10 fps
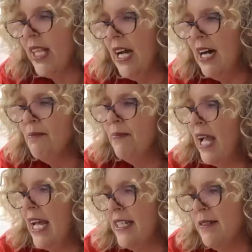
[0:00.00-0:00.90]

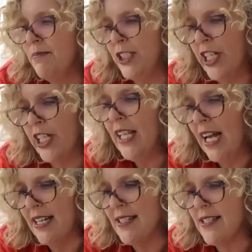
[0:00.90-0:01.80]
And Michelle
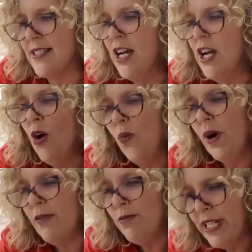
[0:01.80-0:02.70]
asks,
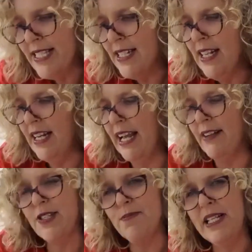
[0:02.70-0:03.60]
one recent
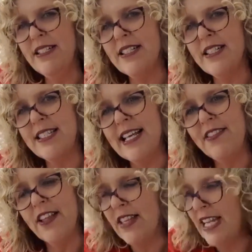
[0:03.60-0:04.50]
announcement said
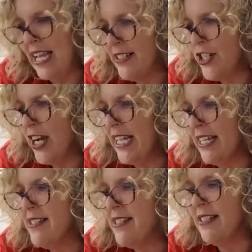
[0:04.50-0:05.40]
that the
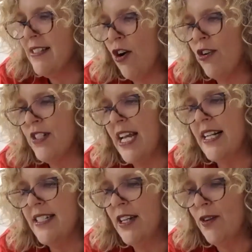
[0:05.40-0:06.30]
NDIS is
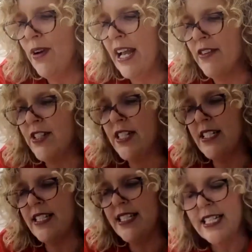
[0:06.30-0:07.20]
contacting around
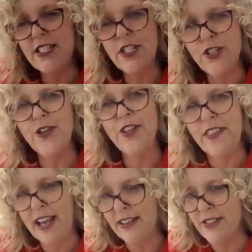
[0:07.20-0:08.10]

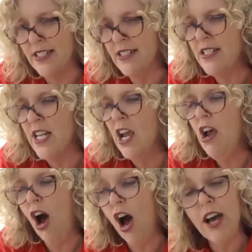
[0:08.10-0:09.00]
62,000
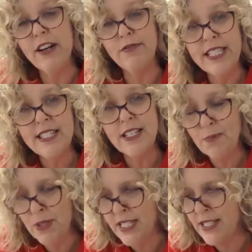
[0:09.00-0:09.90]
high-risk
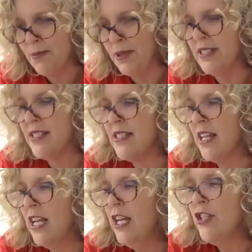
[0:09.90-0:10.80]
participants
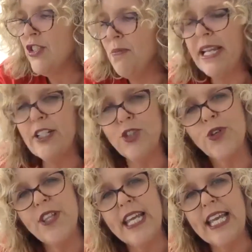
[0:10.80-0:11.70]
to make sure
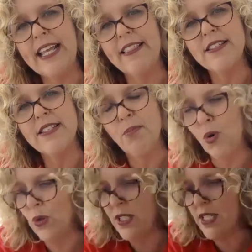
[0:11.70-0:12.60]
they're getting the
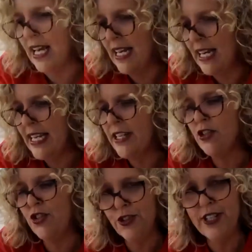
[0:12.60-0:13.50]
supports they need
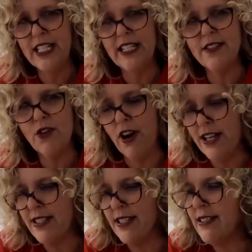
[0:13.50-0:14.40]
during this
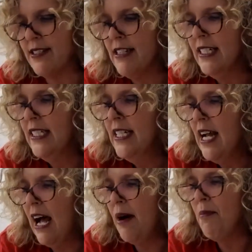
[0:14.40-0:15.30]
crisis.
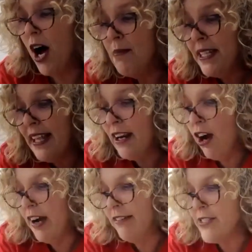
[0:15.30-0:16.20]
I'm in that
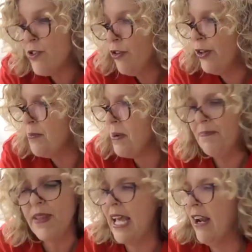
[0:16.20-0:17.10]
high-risk group
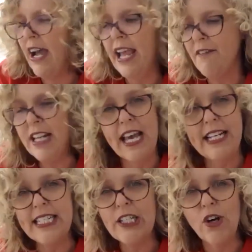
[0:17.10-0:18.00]
and I haven't had
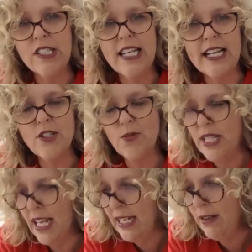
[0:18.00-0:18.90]
any contact with
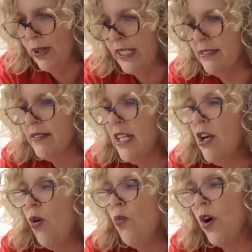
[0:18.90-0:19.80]
anyone.
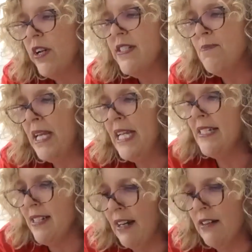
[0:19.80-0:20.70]
What is being
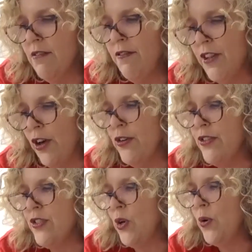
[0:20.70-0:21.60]
done for
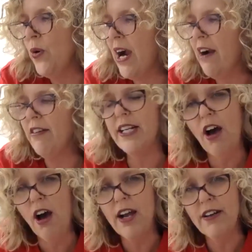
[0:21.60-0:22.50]
those who are at
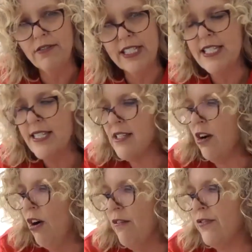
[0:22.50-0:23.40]
high risk
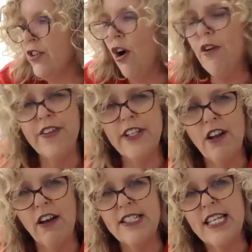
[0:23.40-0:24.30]
of
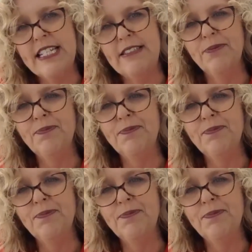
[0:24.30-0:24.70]
COVID-19?